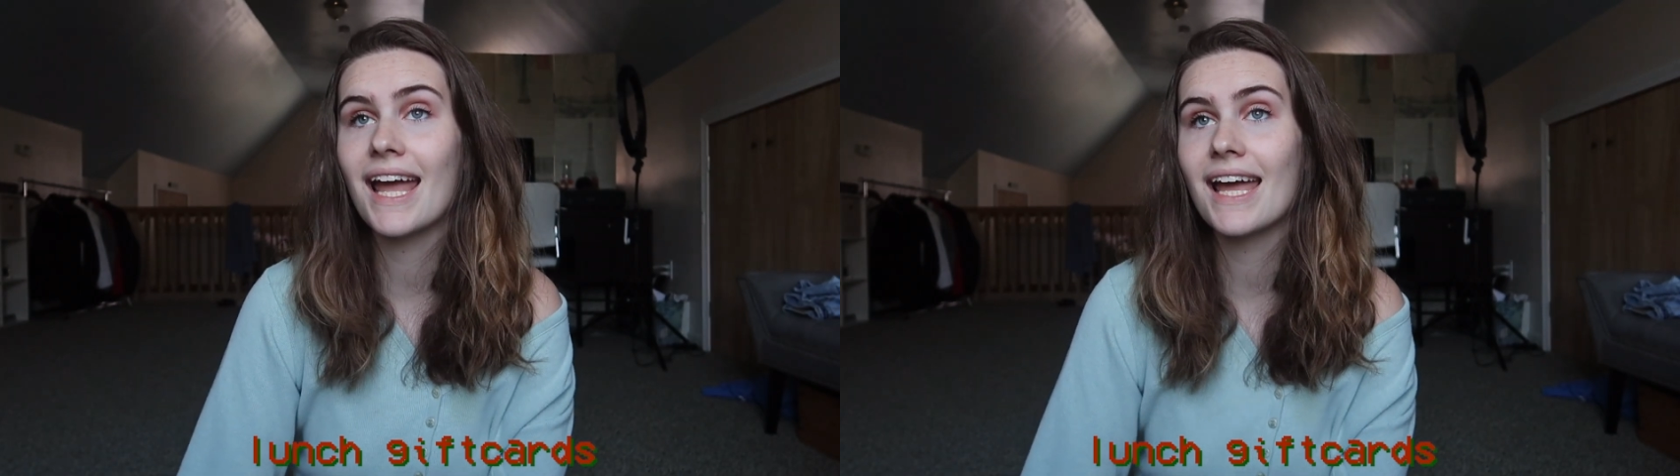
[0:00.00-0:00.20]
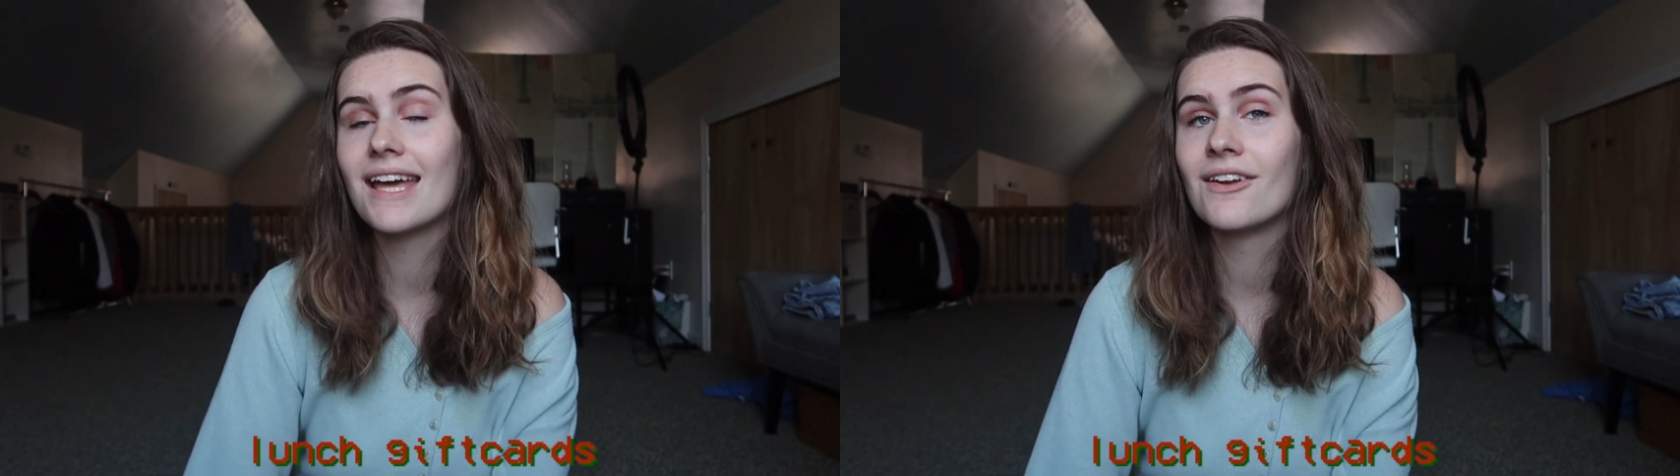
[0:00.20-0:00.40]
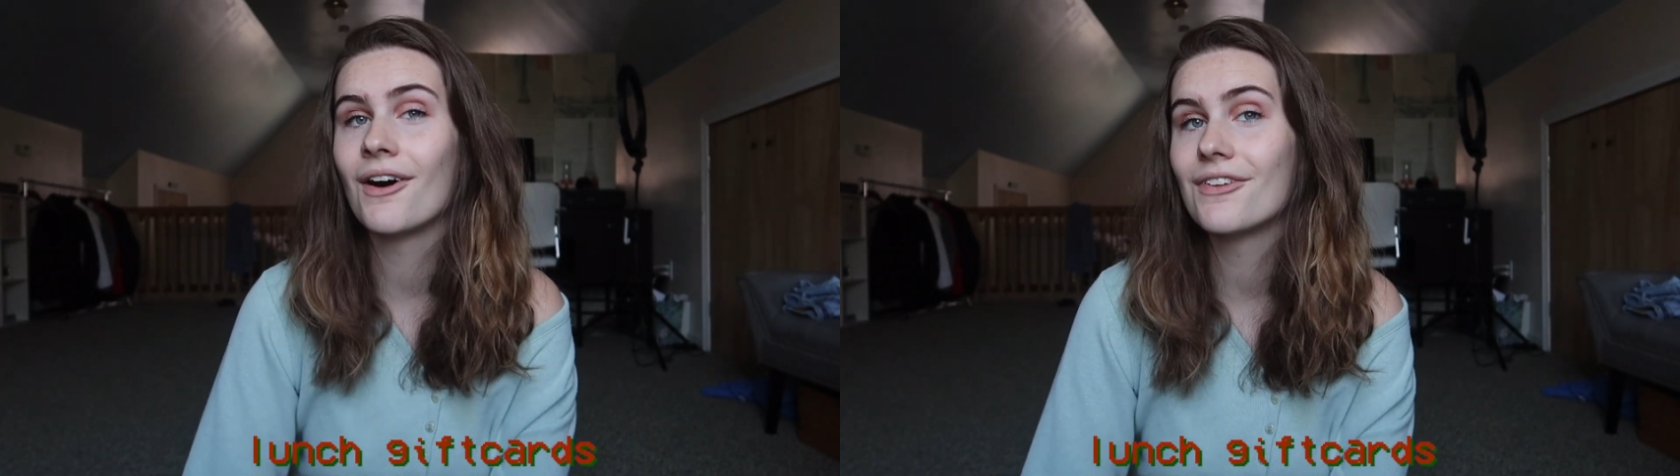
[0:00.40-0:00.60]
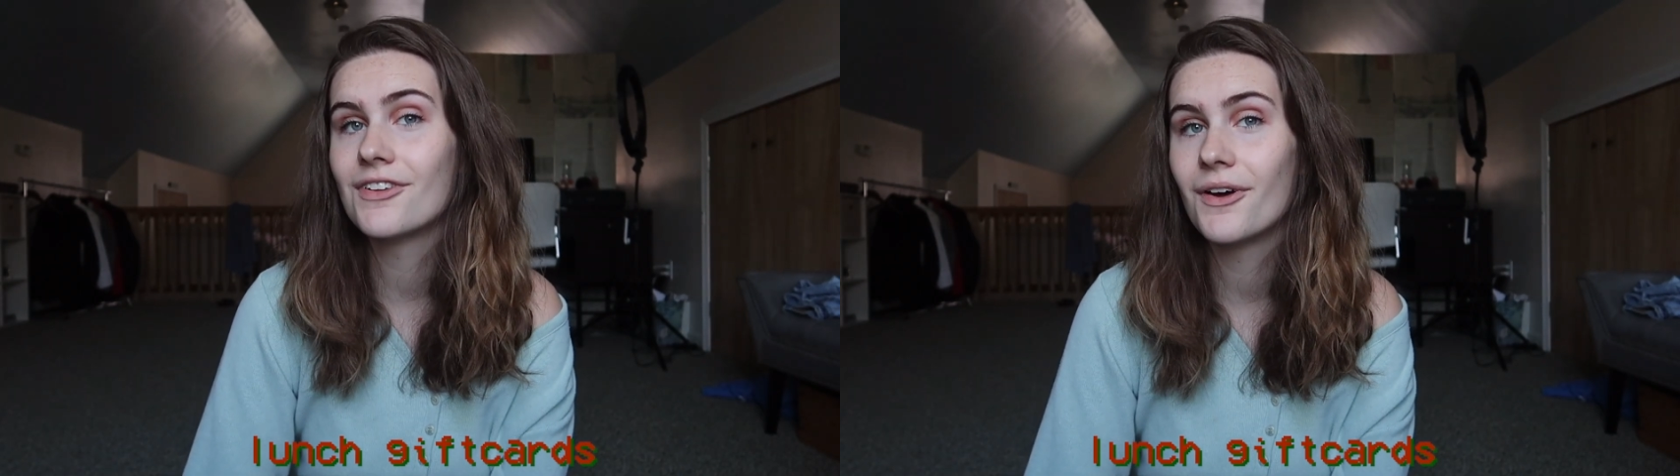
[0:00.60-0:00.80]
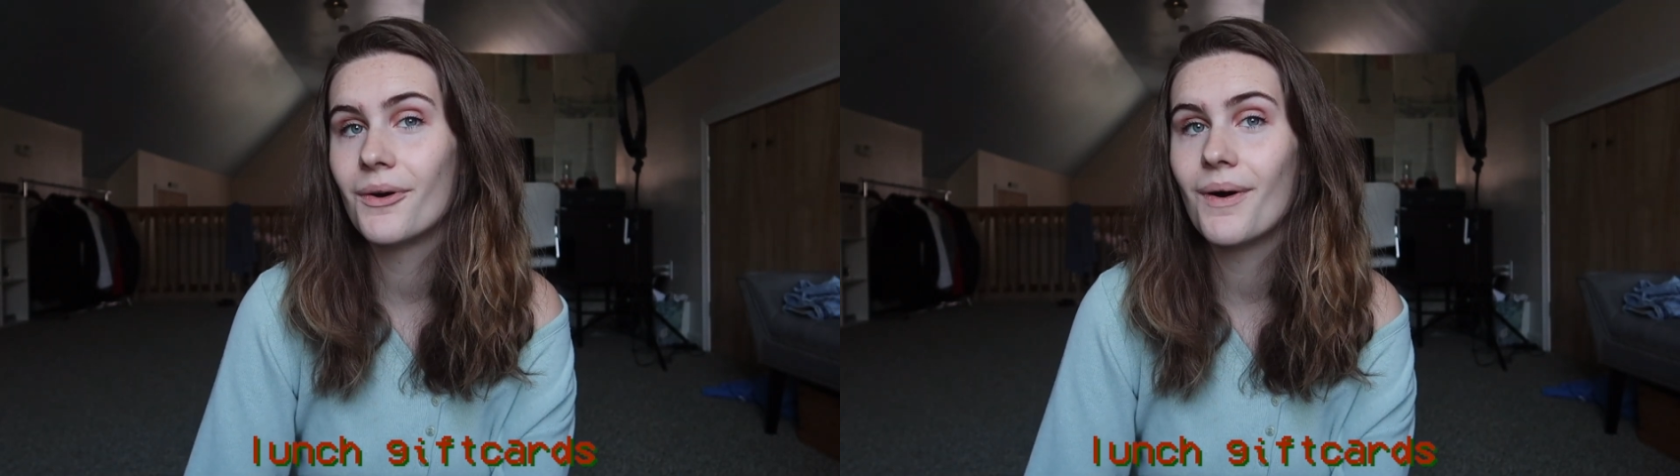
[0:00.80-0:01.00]
and
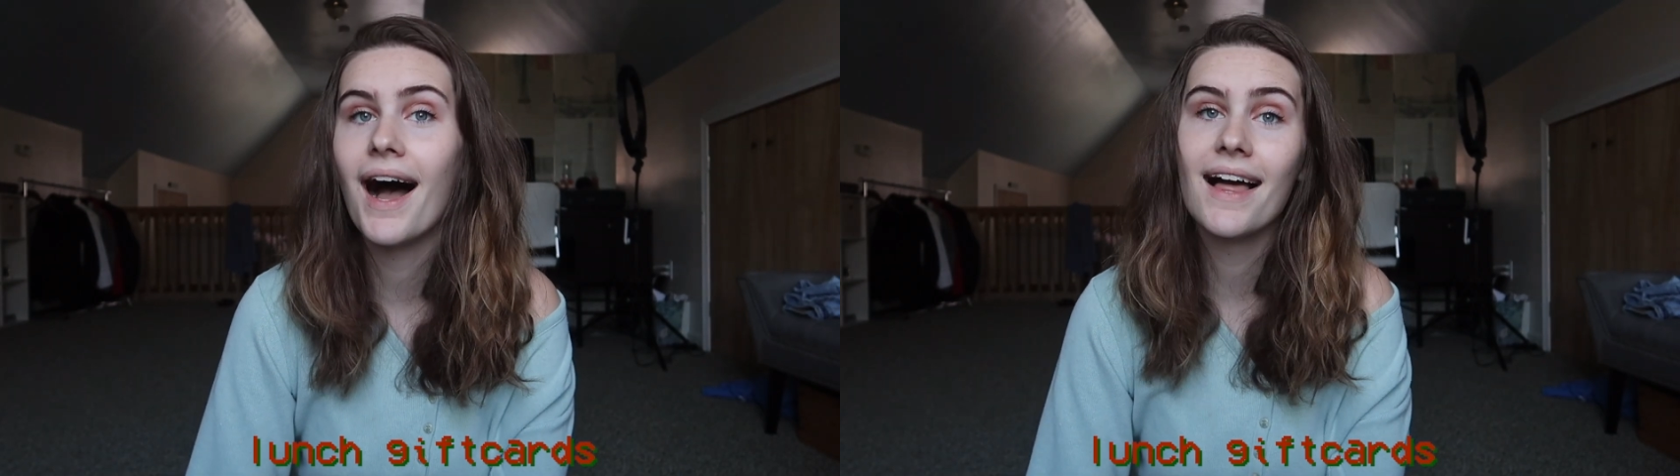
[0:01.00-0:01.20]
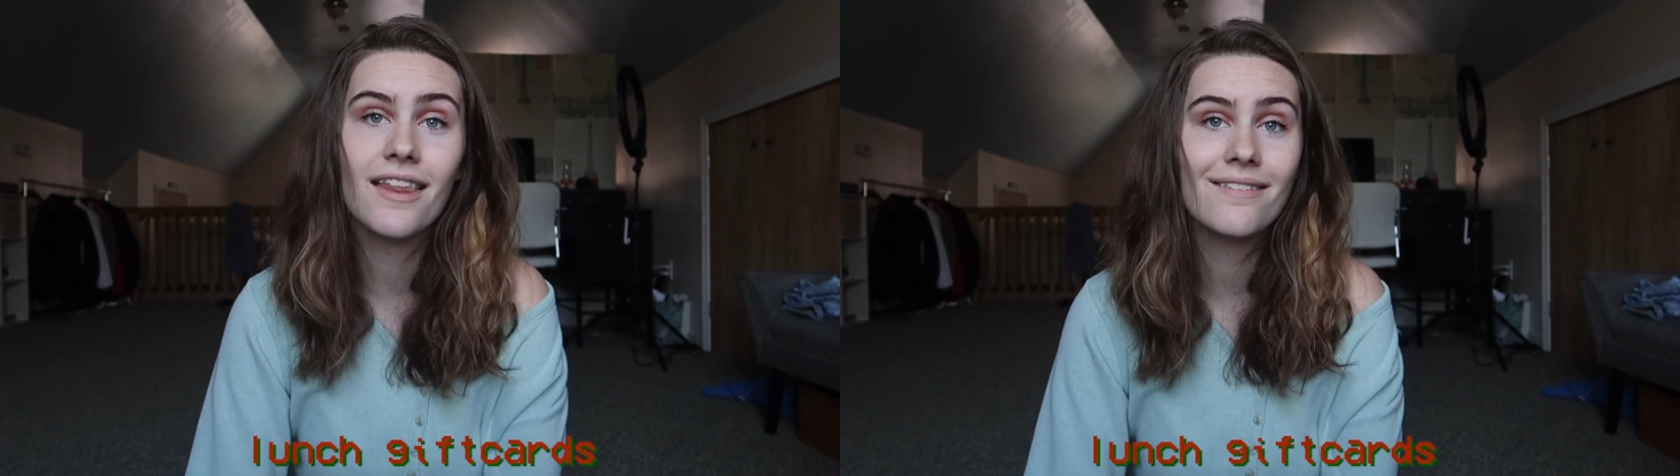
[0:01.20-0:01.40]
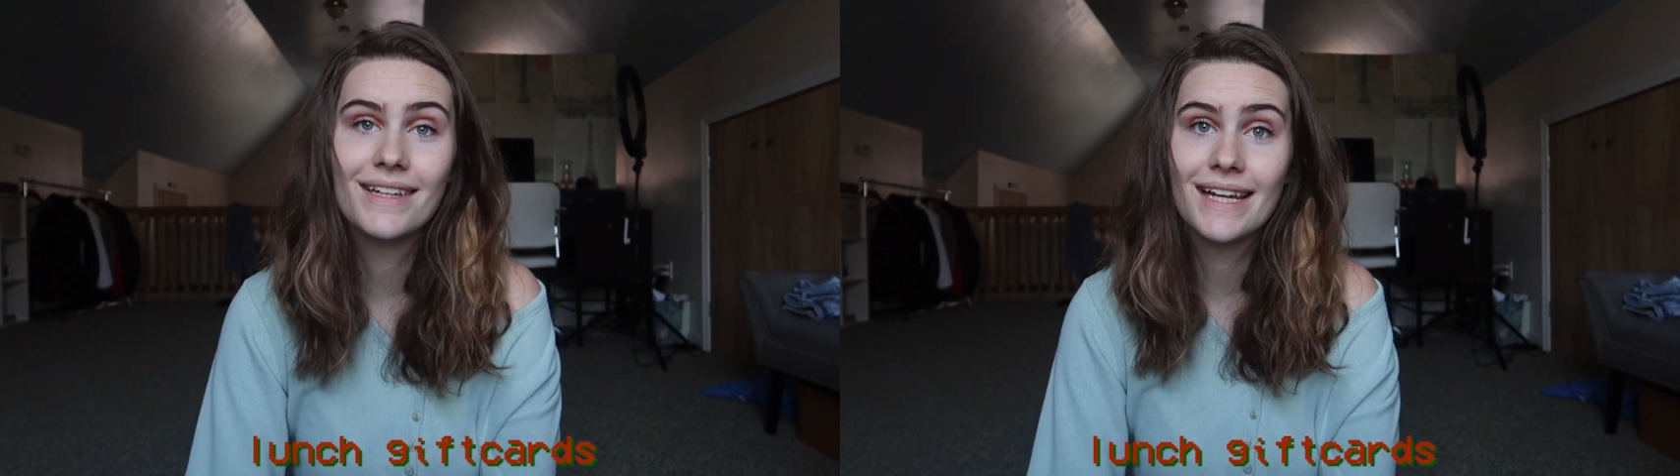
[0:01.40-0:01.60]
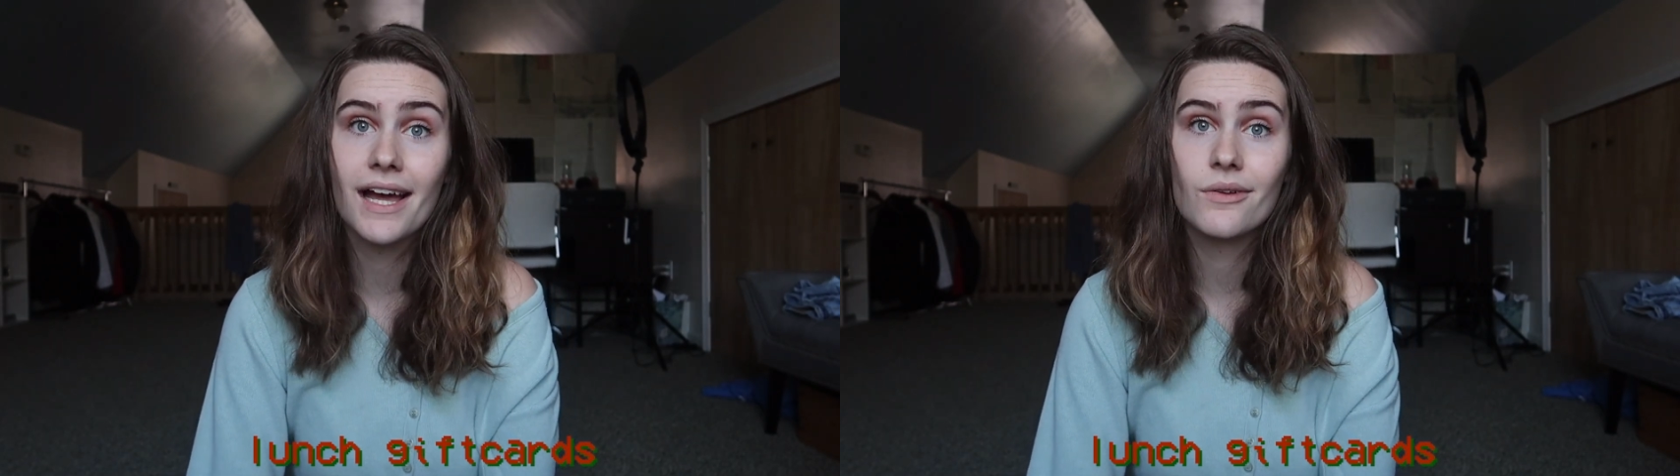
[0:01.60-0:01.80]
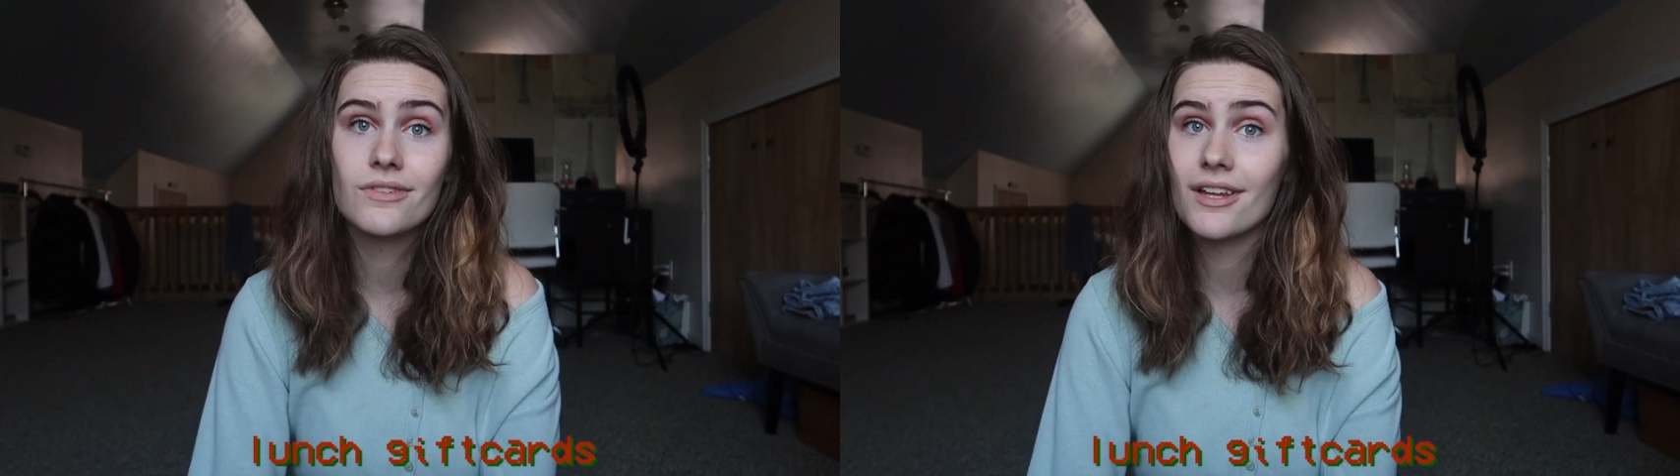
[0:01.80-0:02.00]
also I love eating
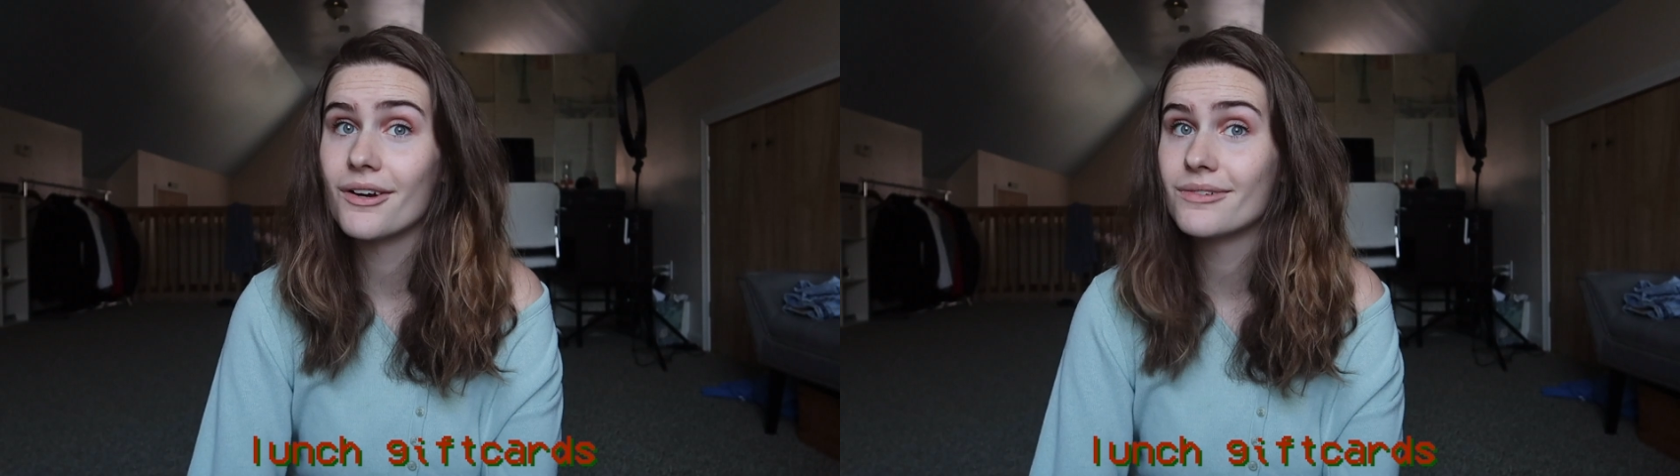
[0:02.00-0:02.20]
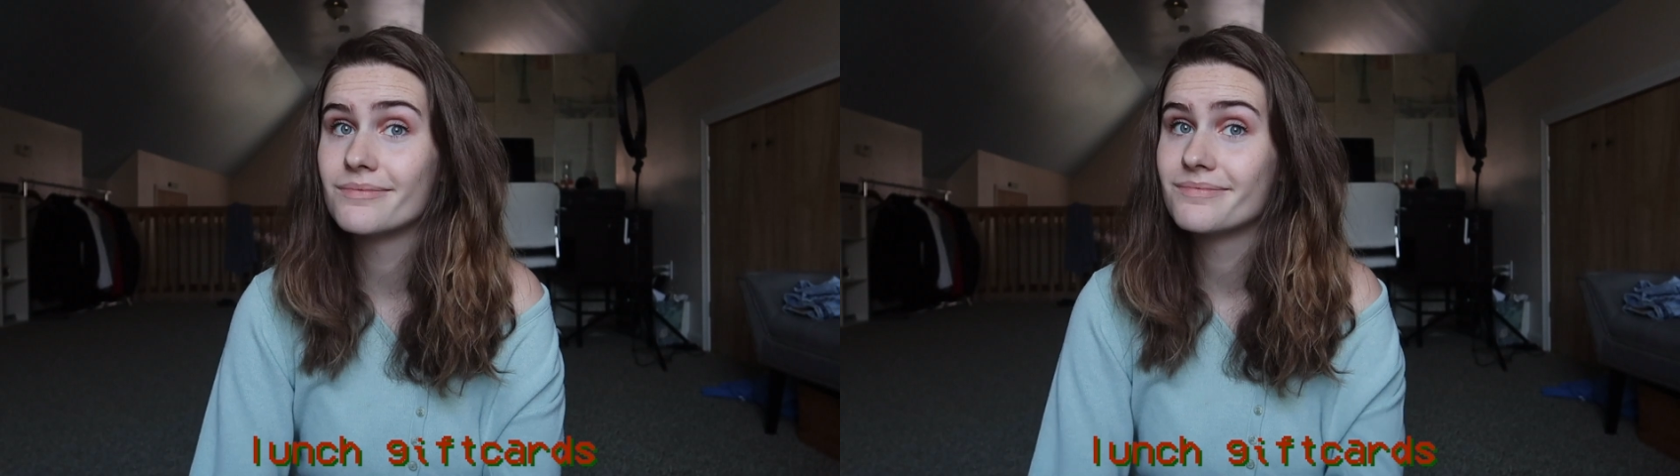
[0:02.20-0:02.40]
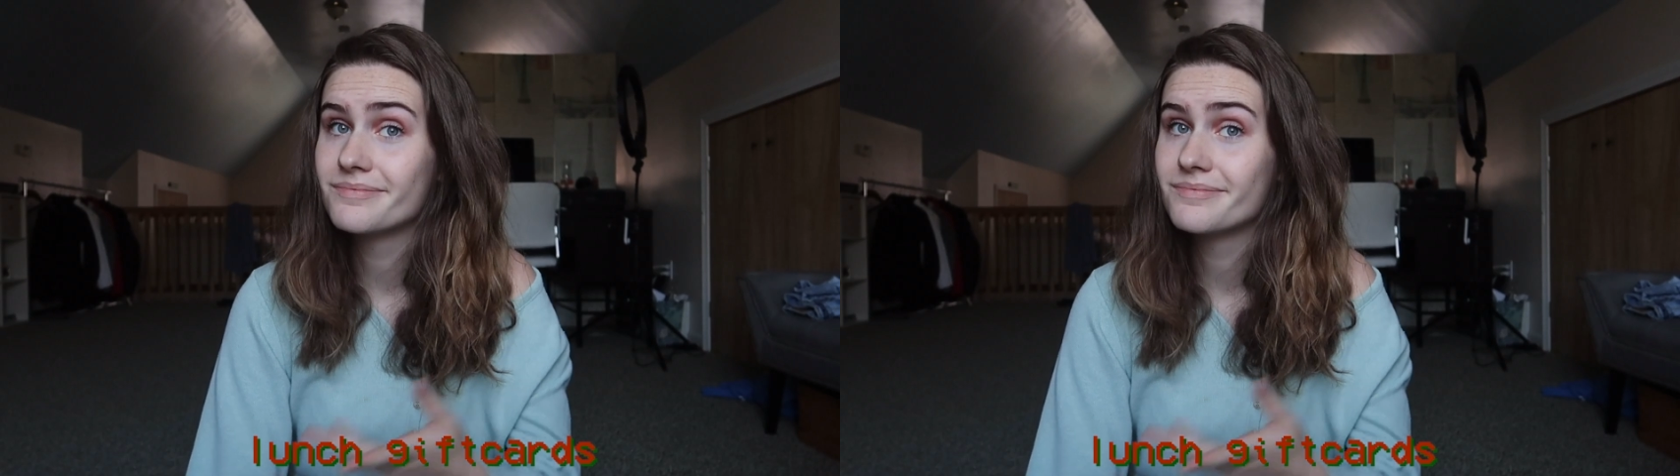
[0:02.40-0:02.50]
out, so.